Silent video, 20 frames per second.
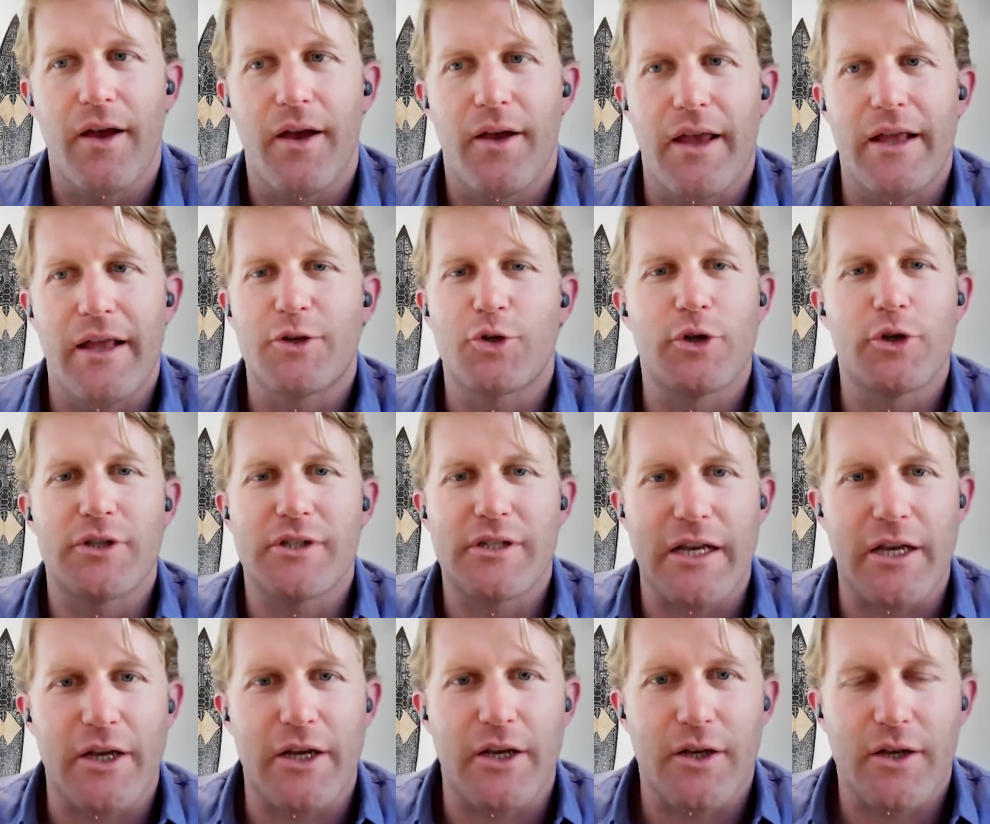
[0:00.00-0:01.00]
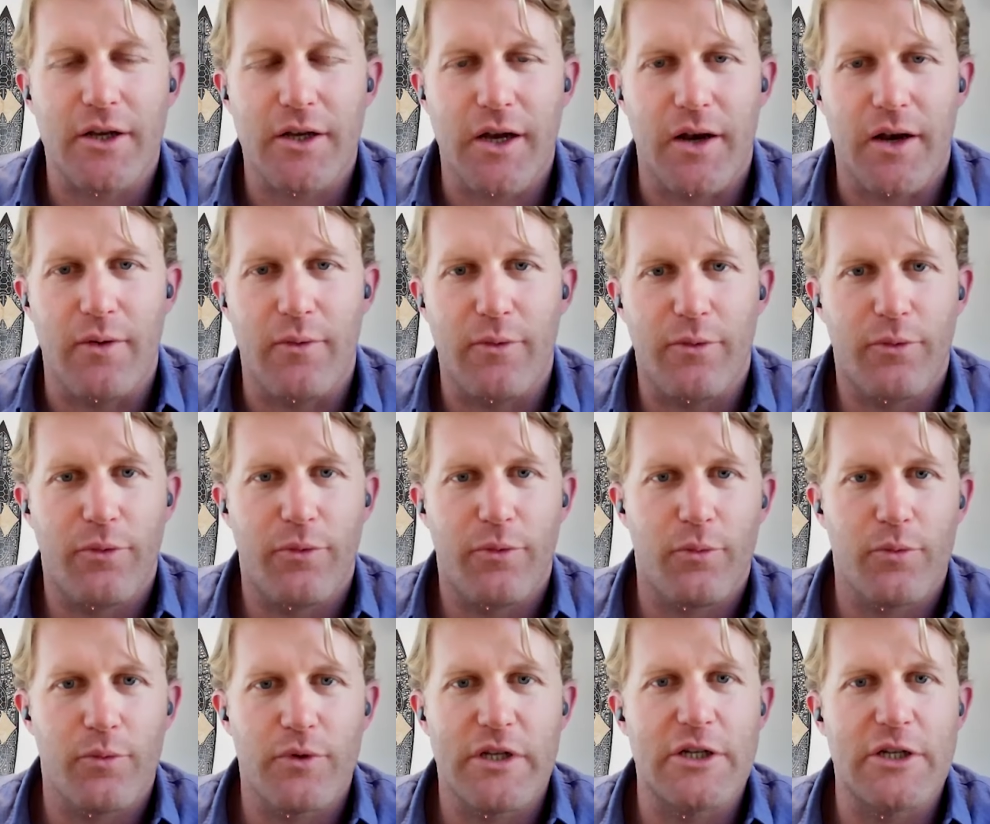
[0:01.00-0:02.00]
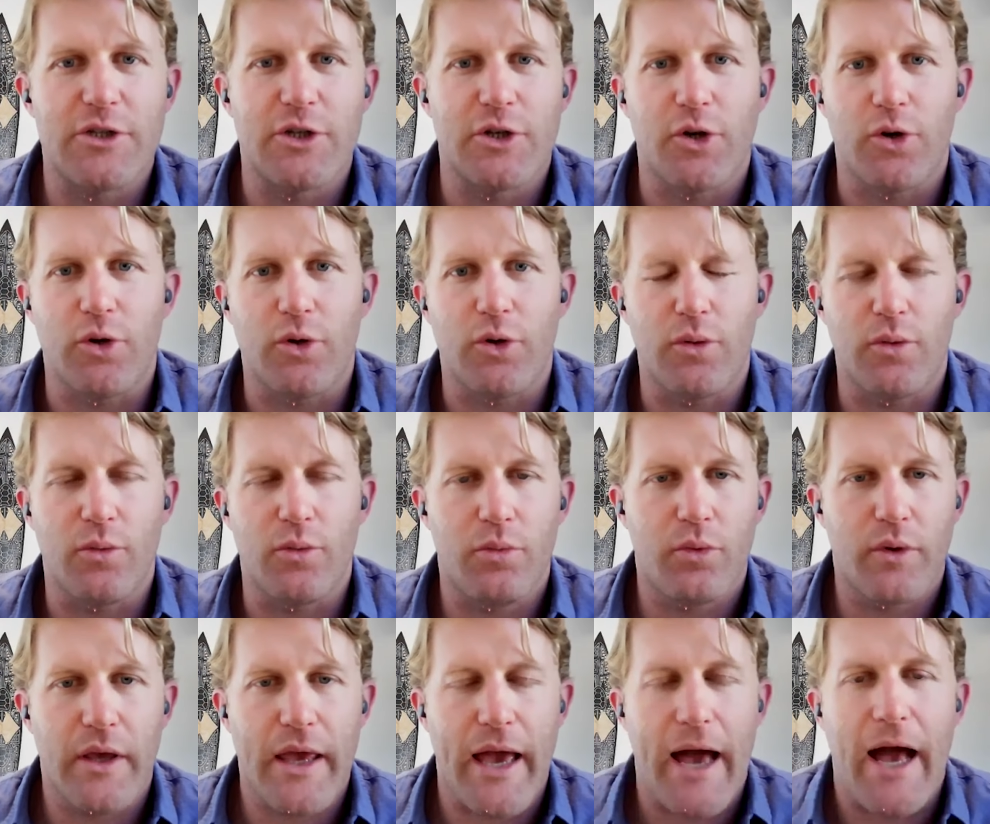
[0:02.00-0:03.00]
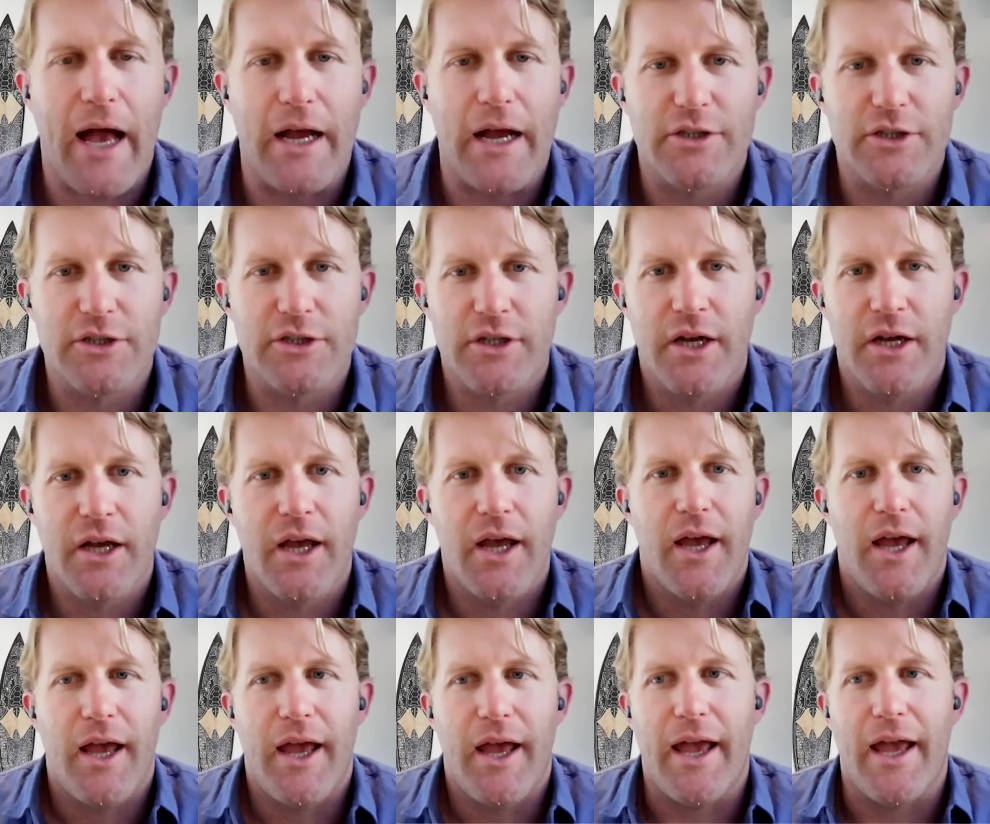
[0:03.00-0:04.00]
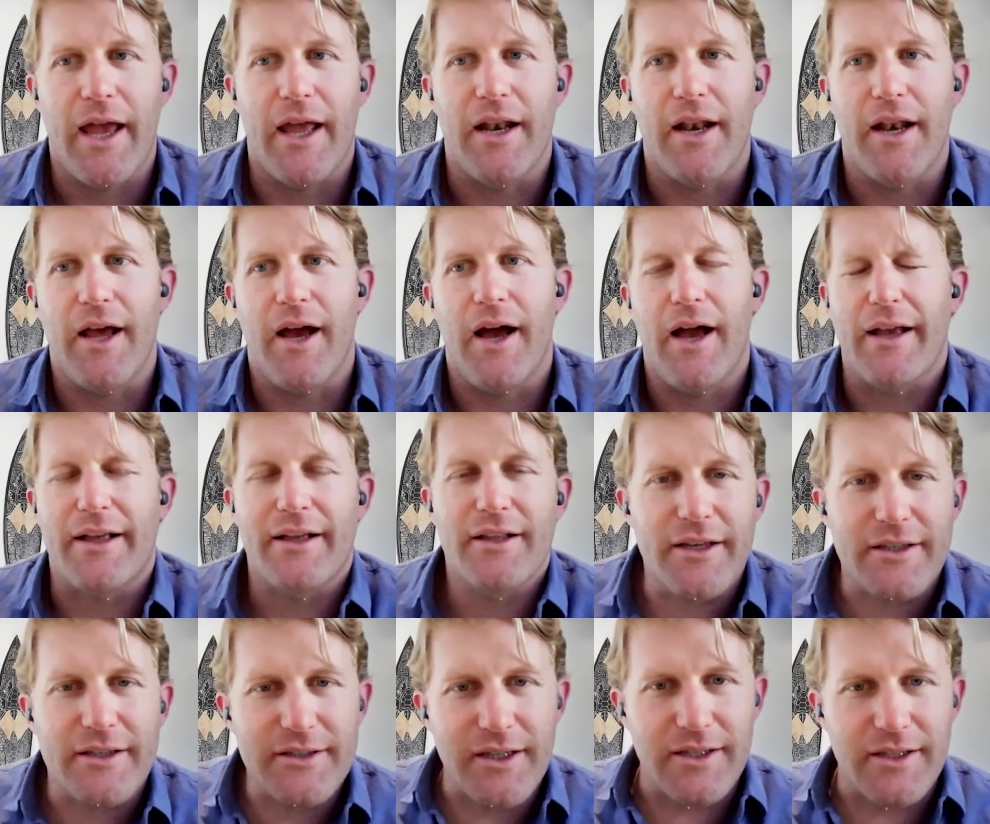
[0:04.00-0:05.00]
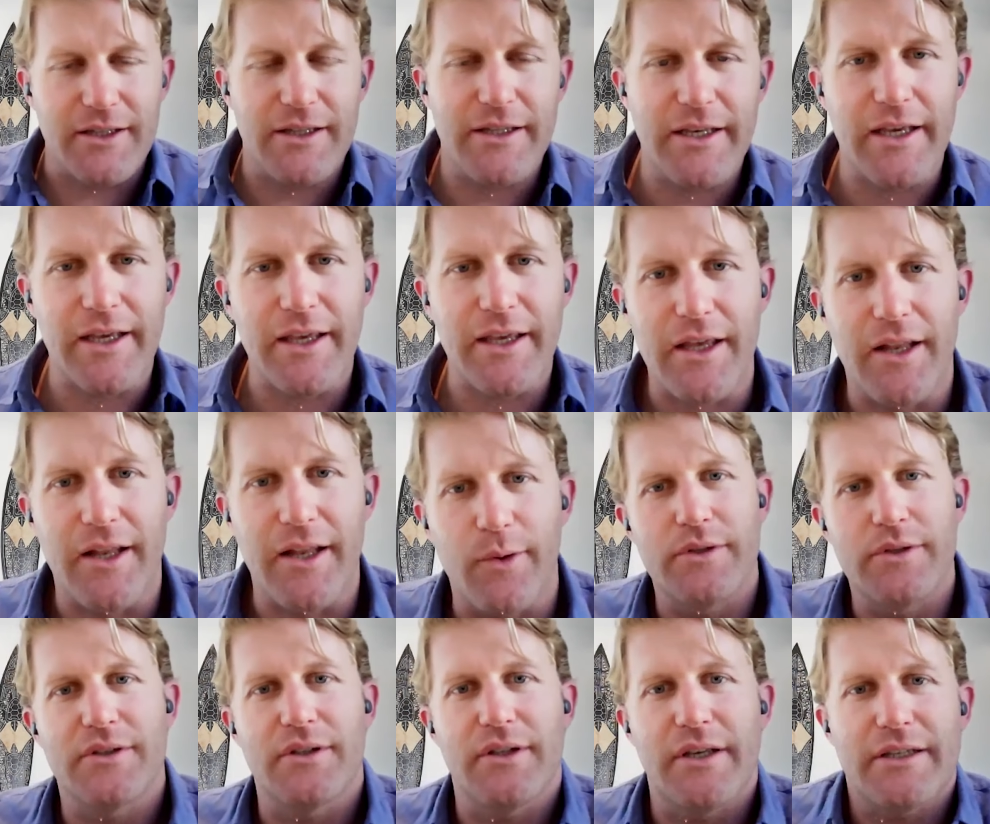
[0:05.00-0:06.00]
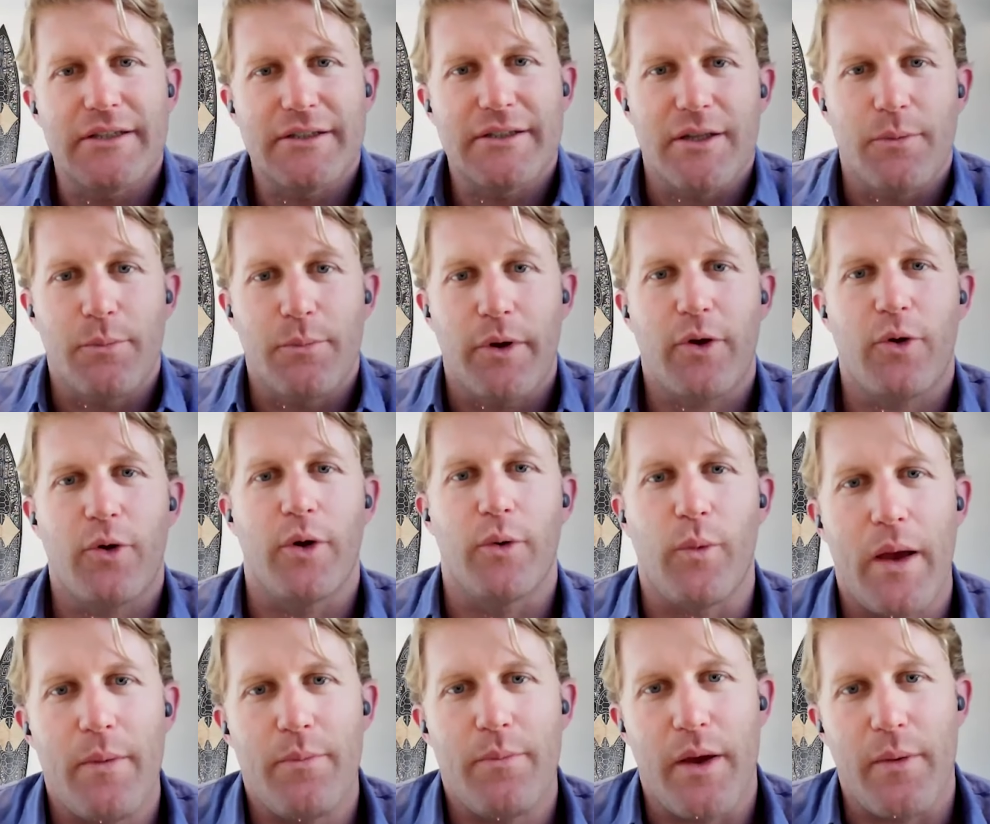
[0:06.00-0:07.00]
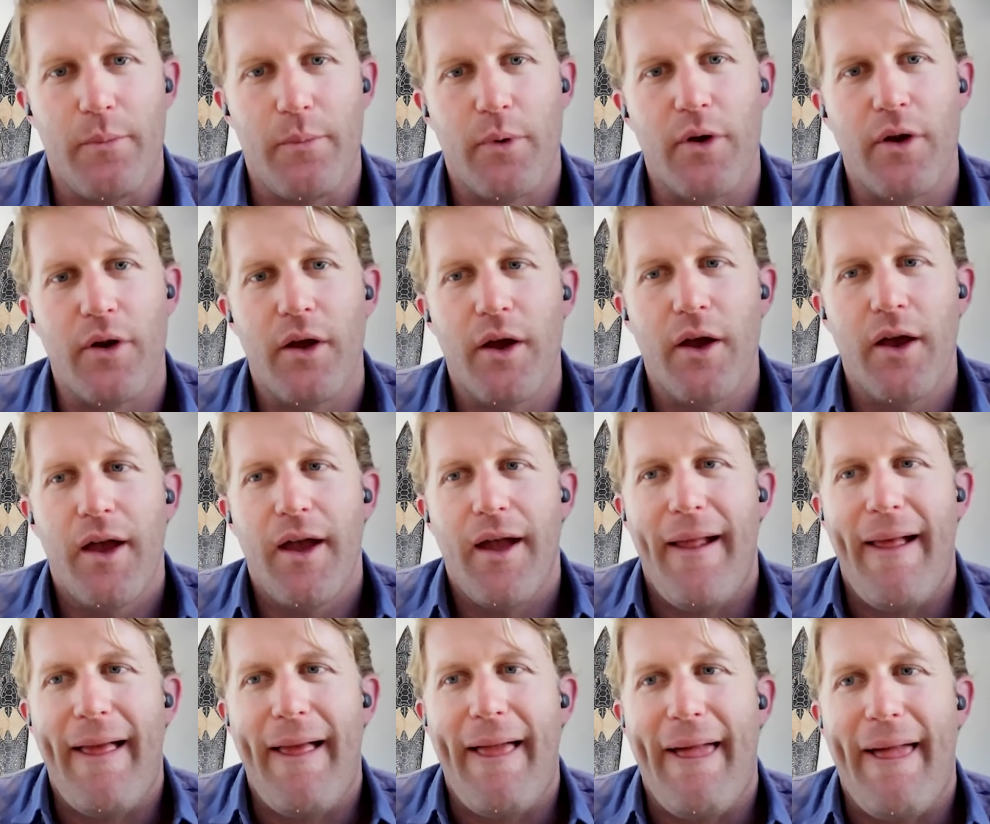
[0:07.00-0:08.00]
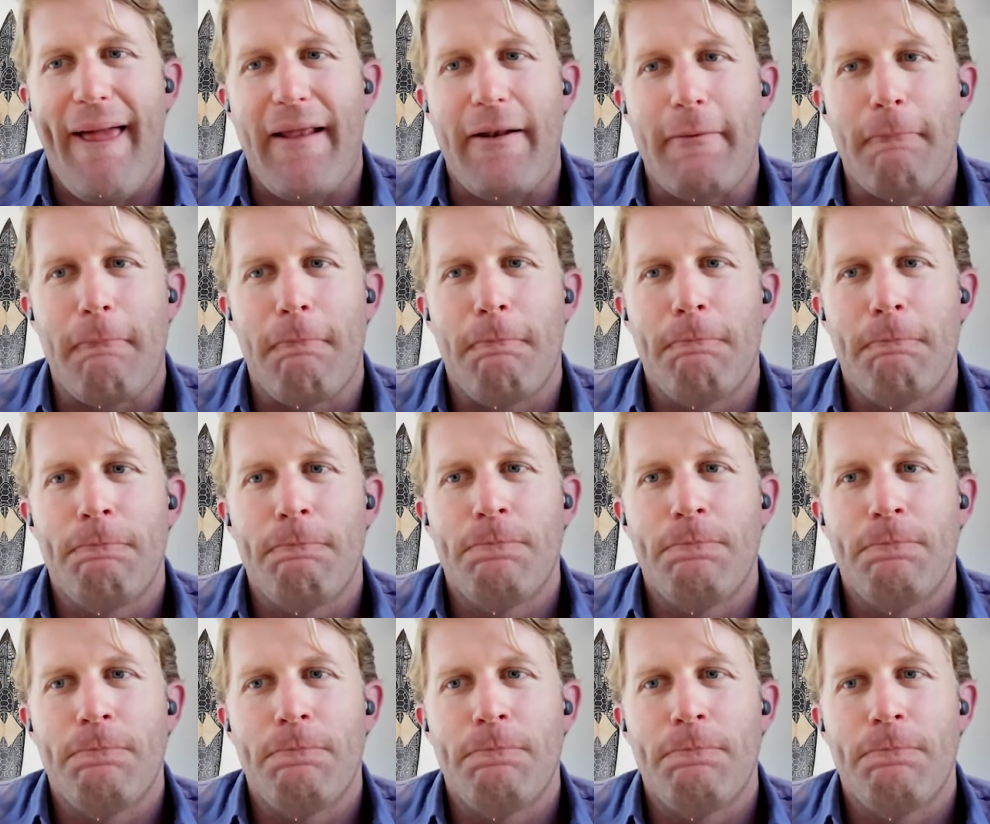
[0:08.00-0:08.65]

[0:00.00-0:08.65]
interesting kind of digital cash. And I clicked on the link, and it was linked to the Bitcoin white paper. And